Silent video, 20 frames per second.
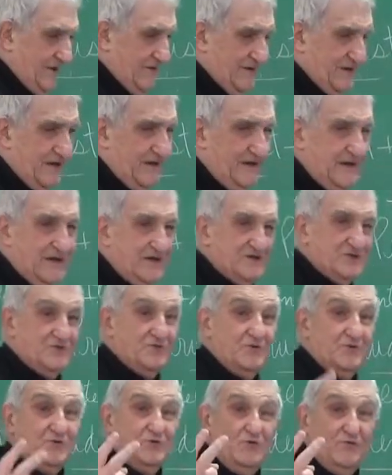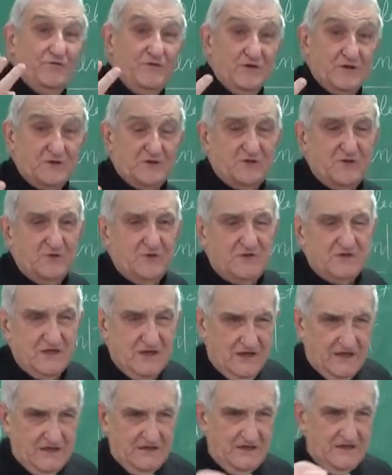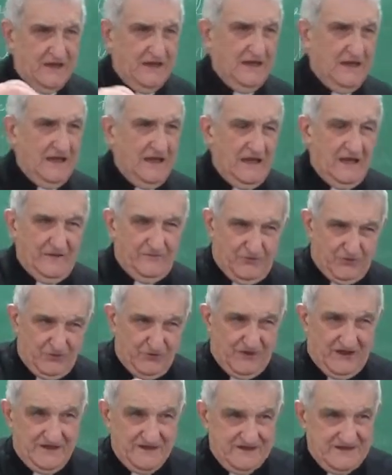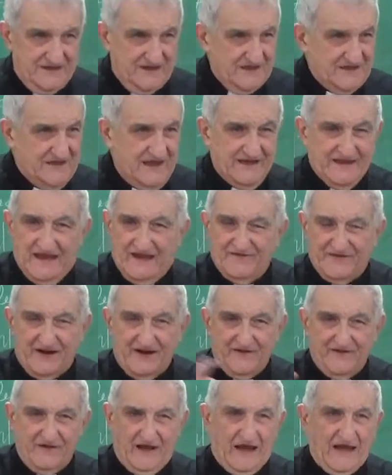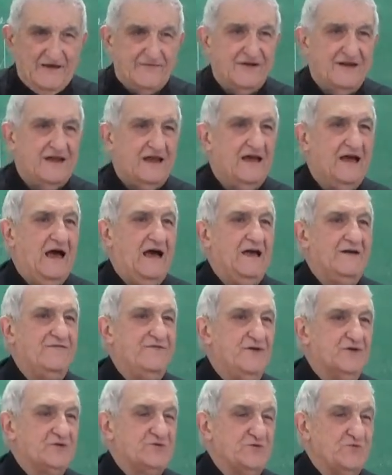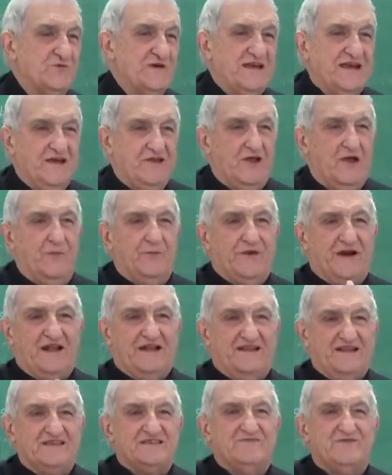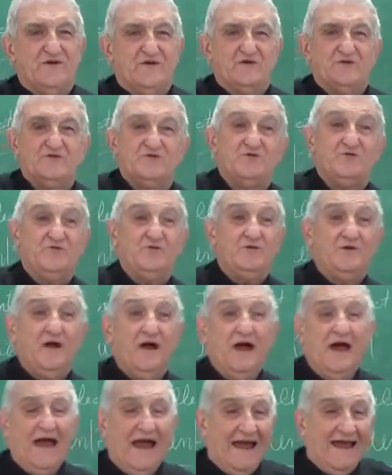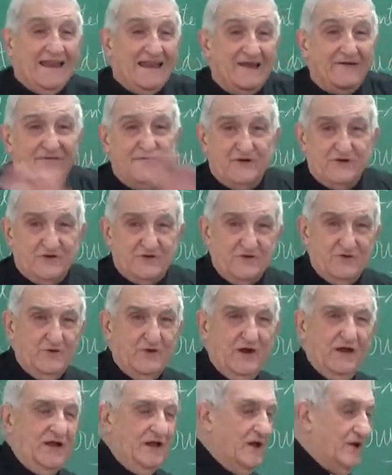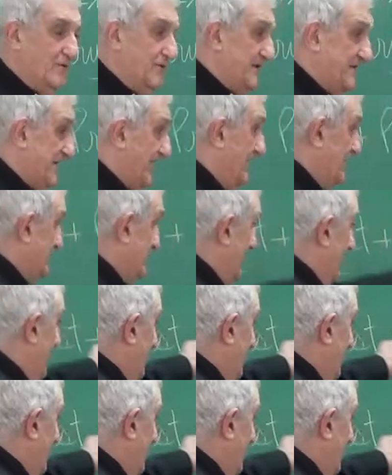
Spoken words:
Okay. So two virtues. Prudence is in every virtue. We cannot practice virtue, any virtue, without